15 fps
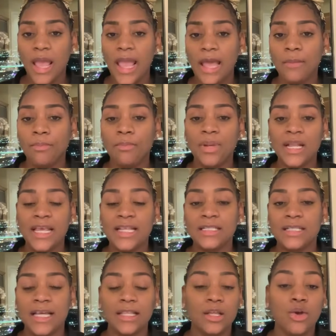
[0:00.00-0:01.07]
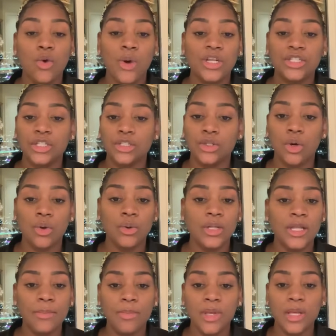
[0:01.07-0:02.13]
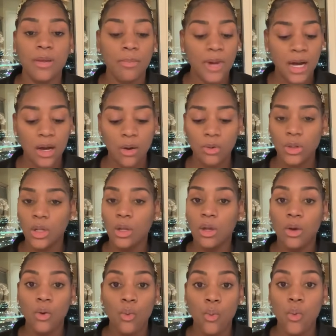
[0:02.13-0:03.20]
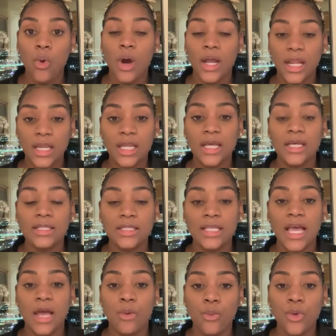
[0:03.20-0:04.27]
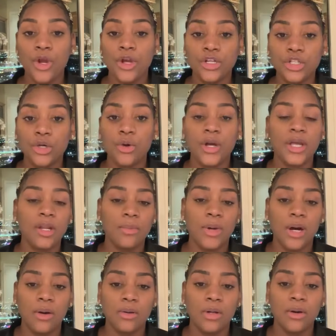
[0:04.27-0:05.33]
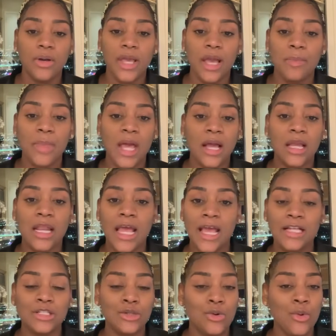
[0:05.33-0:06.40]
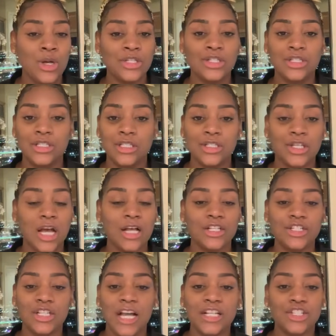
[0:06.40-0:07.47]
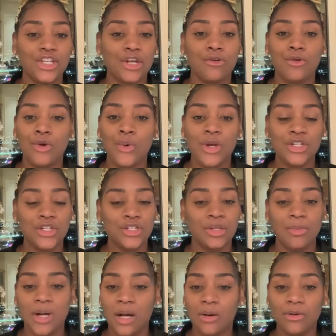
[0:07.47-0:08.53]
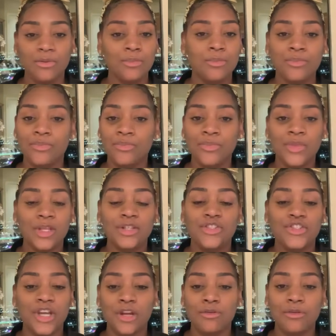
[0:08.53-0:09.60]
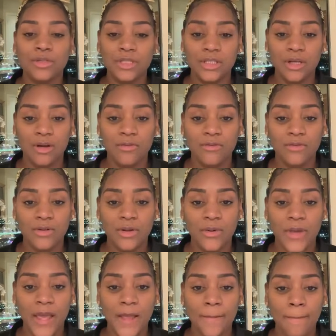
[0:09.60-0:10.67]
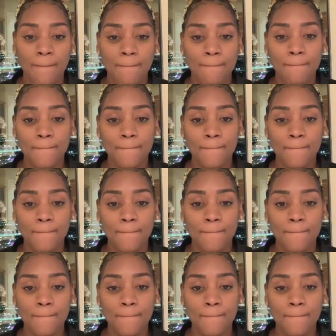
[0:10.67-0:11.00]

And please let the questions only be about what it is that we're talking about, okay? I'm not gonna answer questions if y'all just got general questions about general stuff, okay?